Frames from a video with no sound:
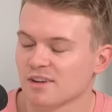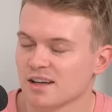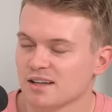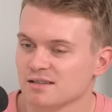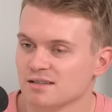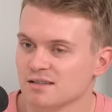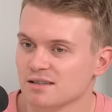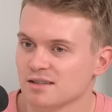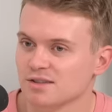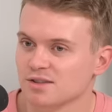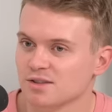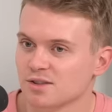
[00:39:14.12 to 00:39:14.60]

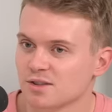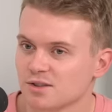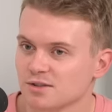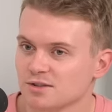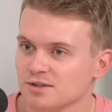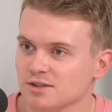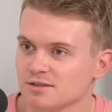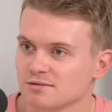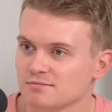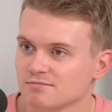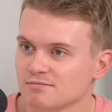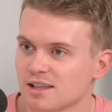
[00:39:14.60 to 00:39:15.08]
As he
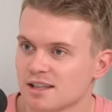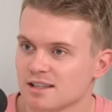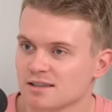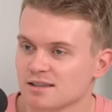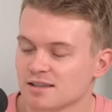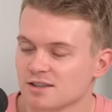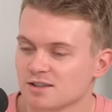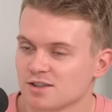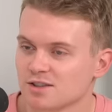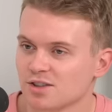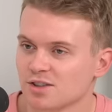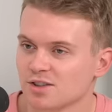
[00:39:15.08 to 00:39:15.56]
should, as
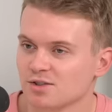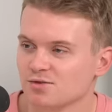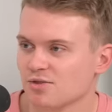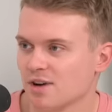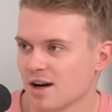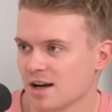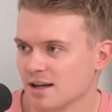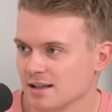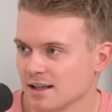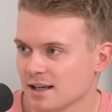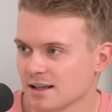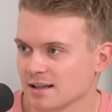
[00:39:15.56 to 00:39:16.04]
he should.
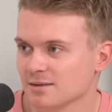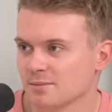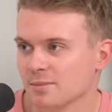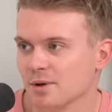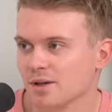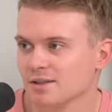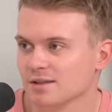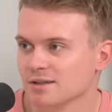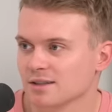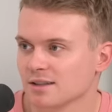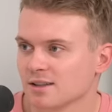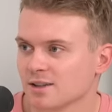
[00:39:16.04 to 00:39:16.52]
Right, mm. next
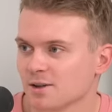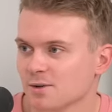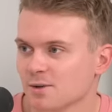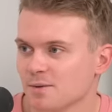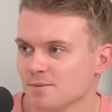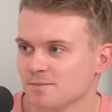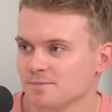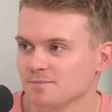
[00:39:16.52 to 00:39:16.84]
person, go